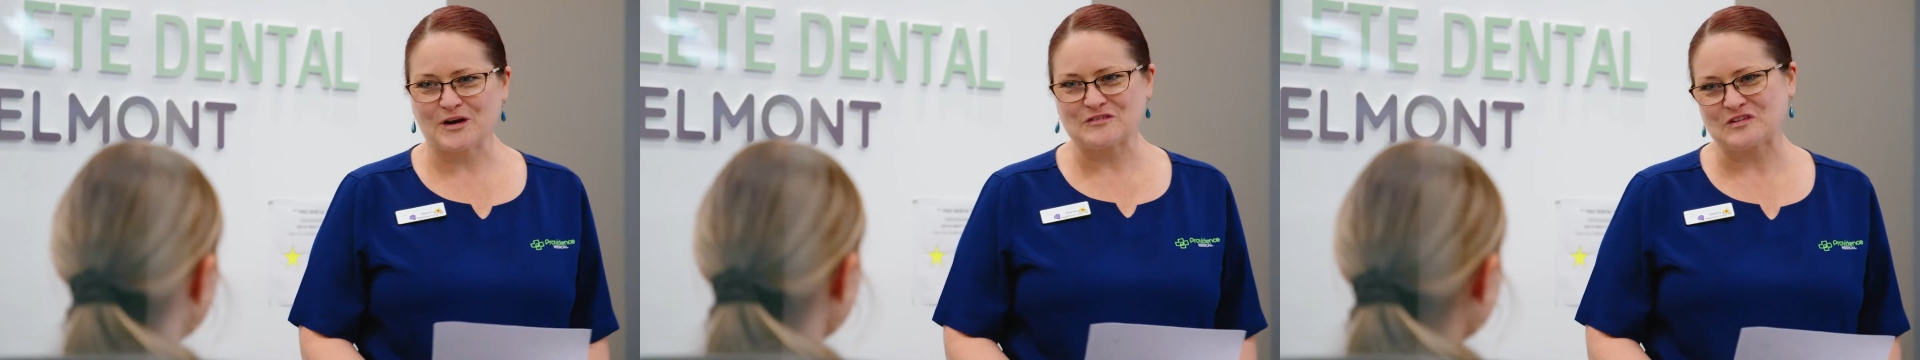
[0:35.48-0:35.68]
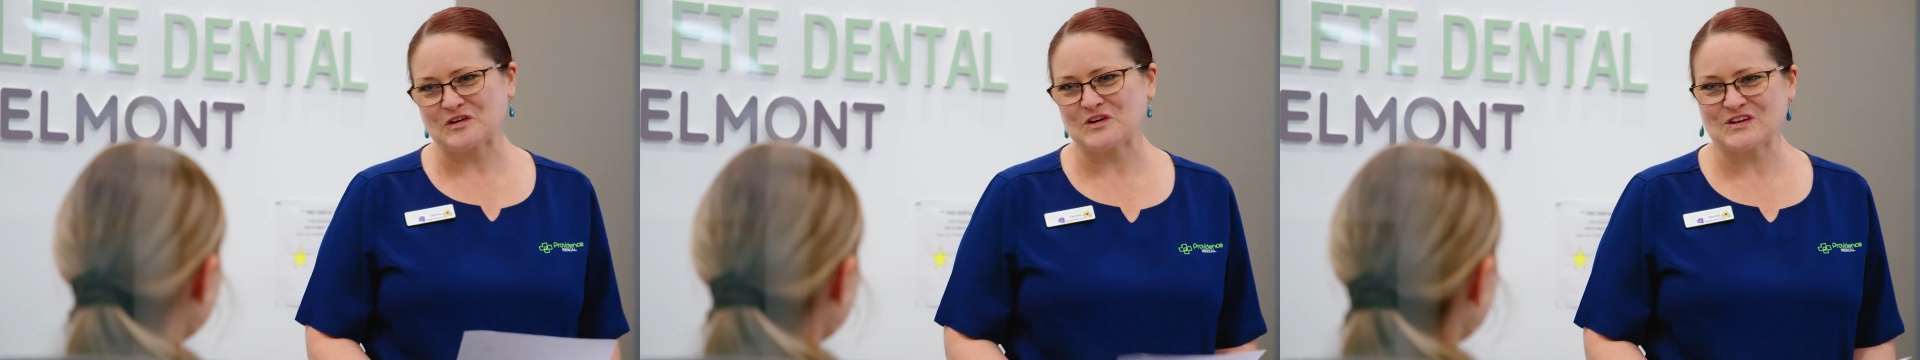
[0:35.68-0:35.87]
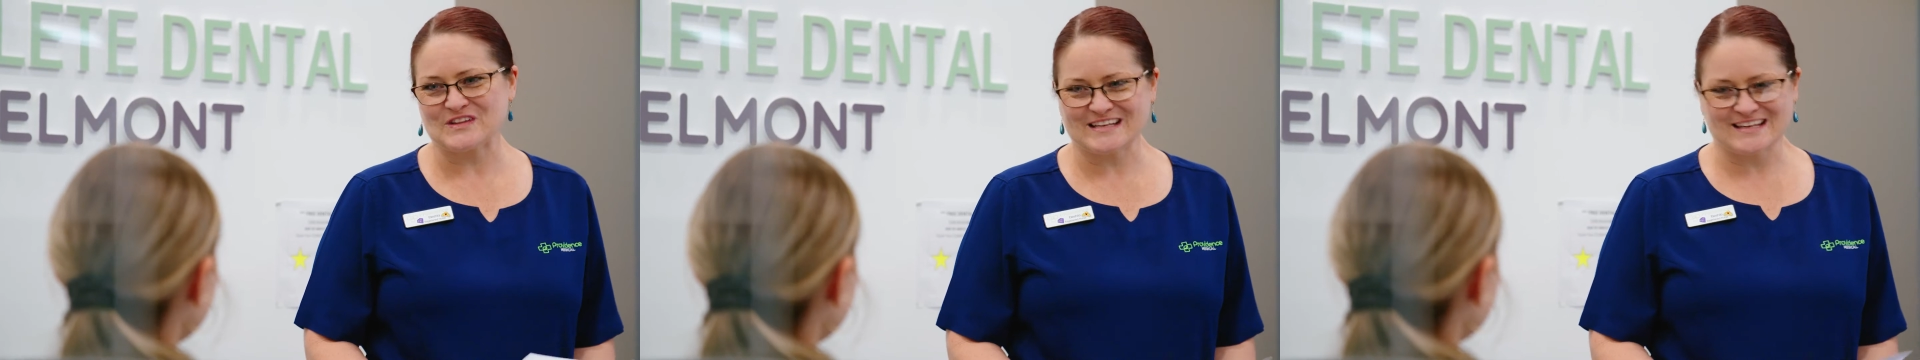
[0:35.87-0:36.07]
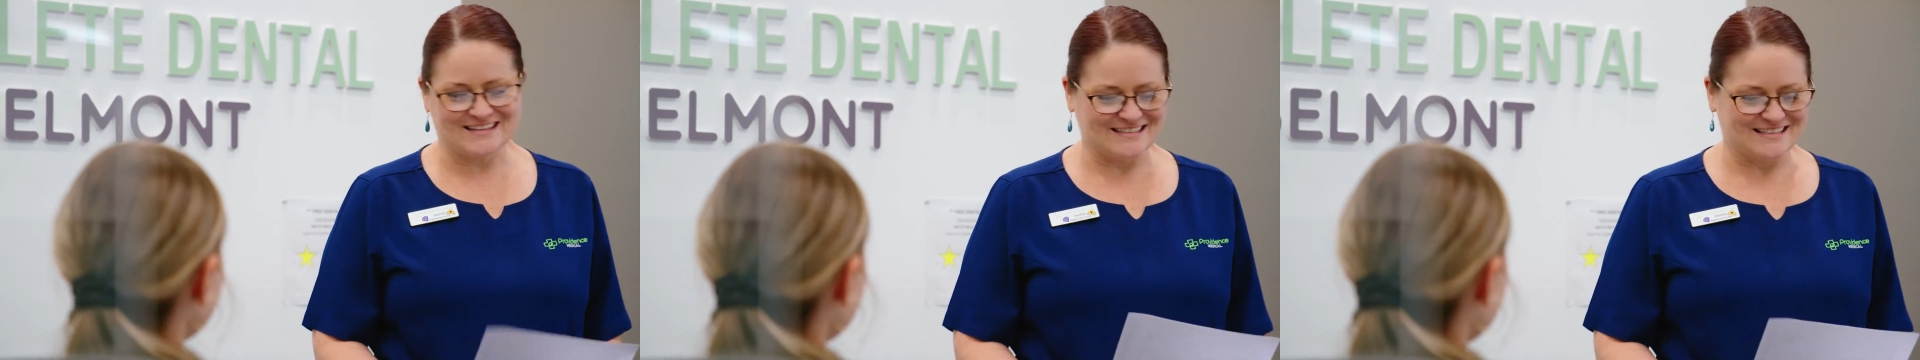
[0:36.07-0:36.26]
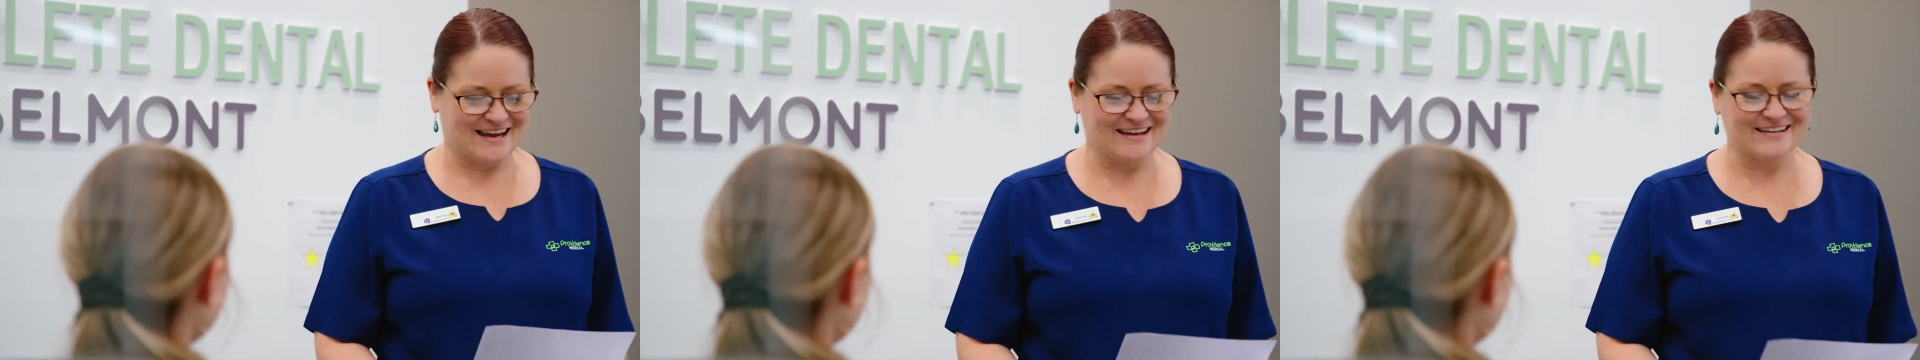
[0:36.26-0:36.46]
because they don't
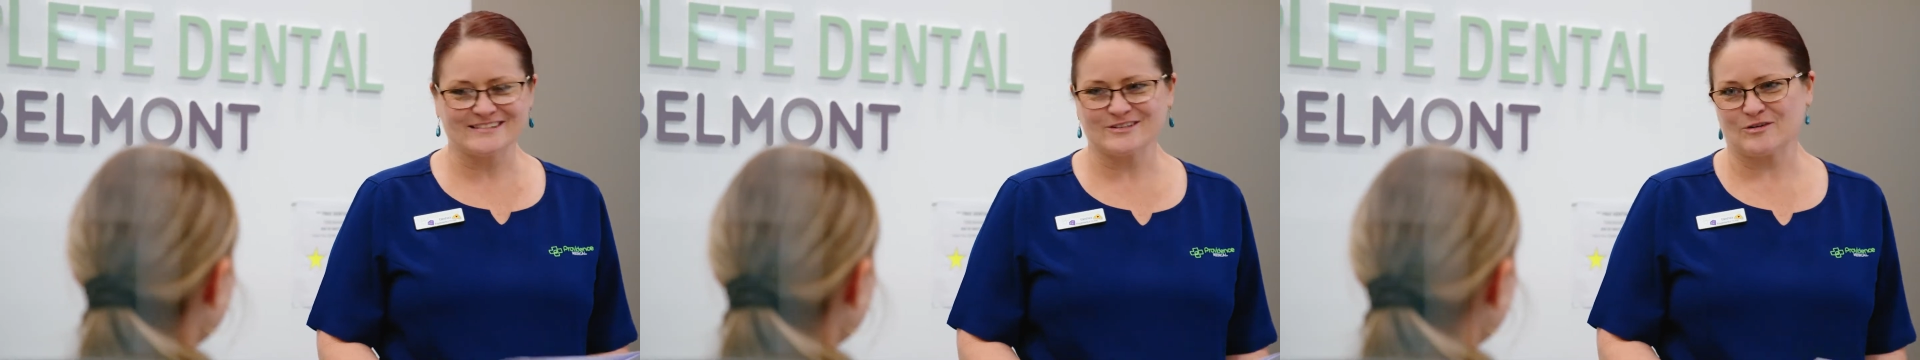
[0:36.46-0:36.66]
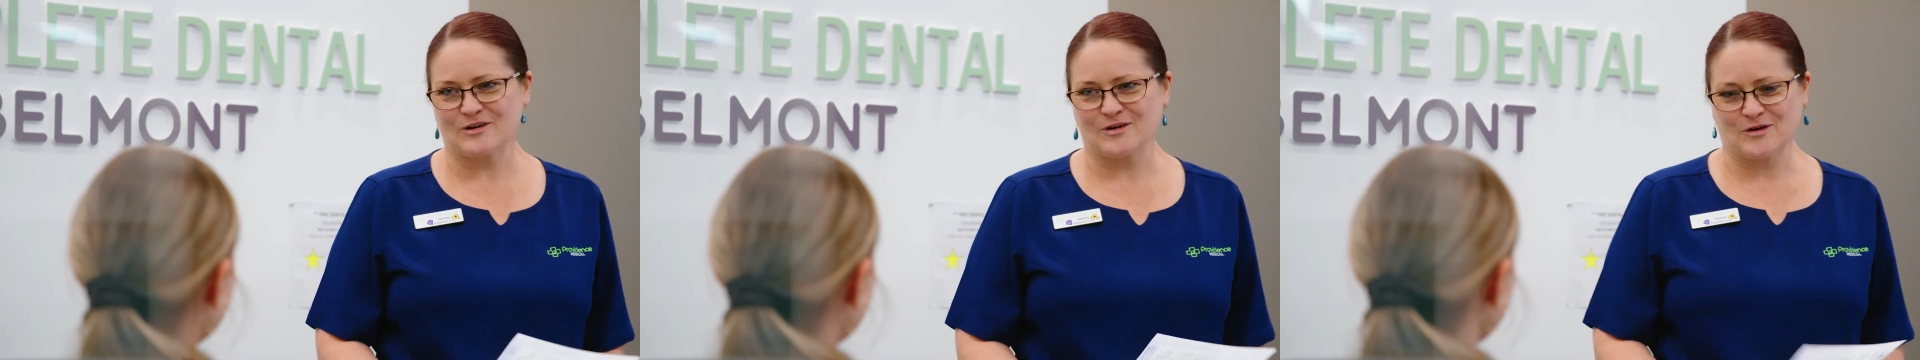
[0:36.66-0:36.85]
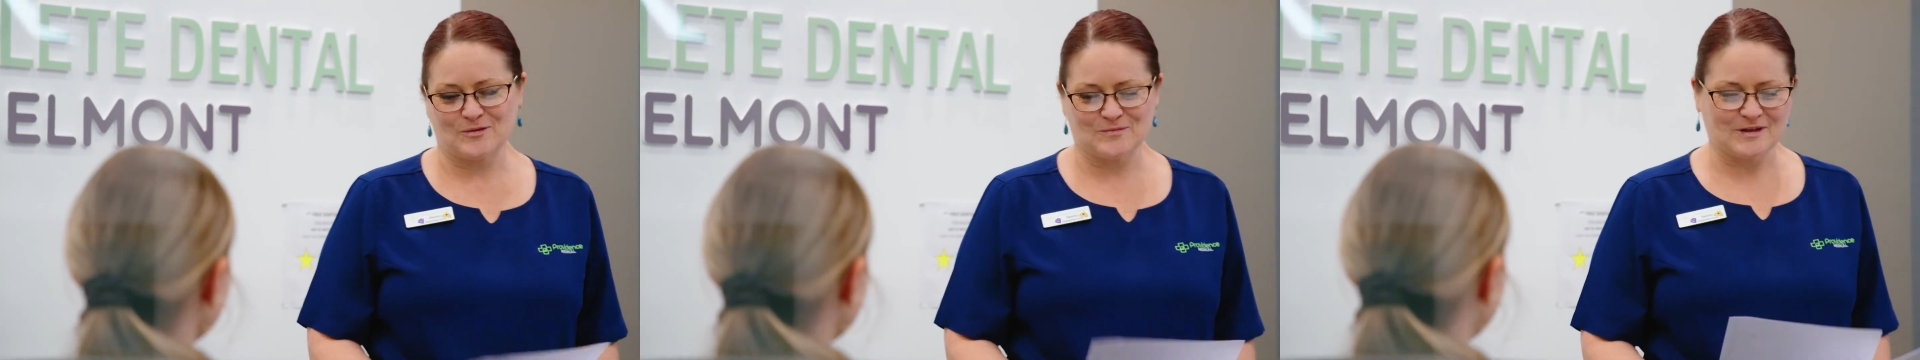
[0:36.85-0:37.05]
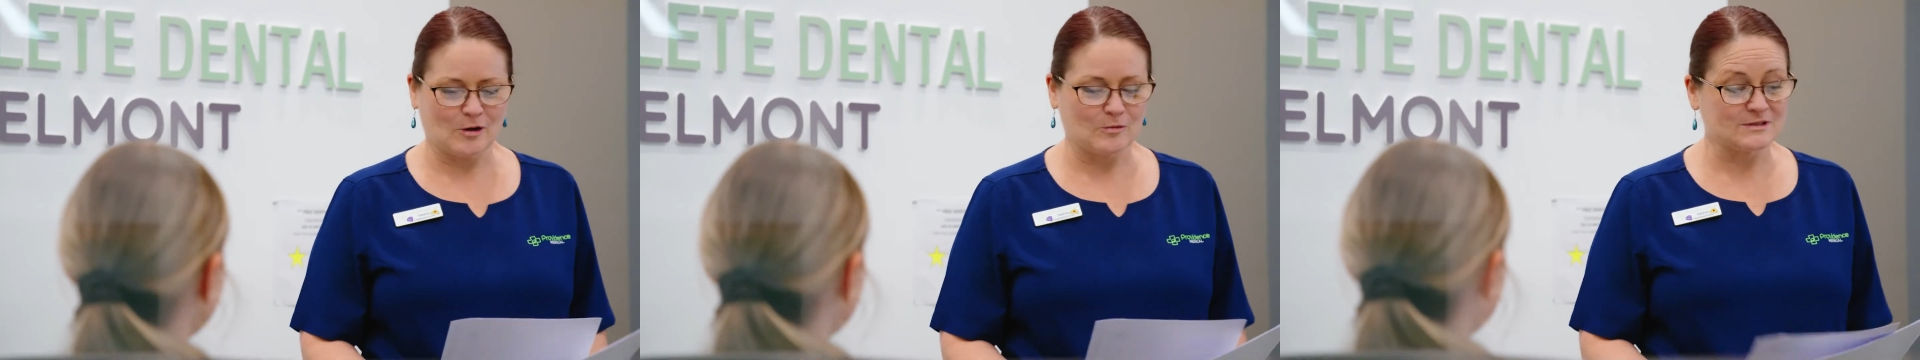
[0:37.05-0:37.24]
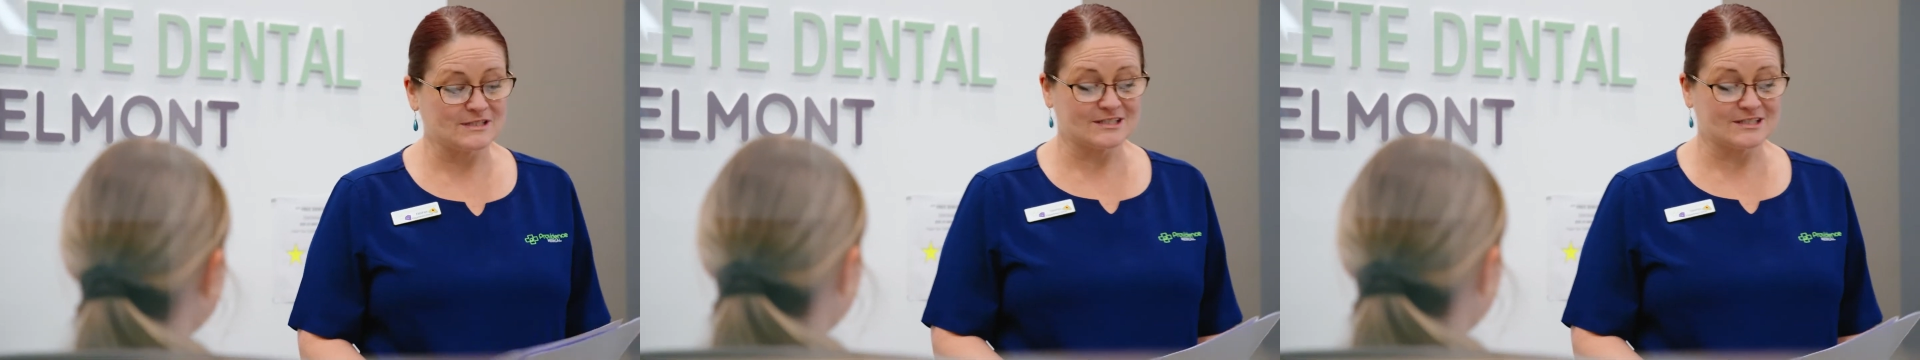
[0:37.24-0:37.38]
always see the value in it to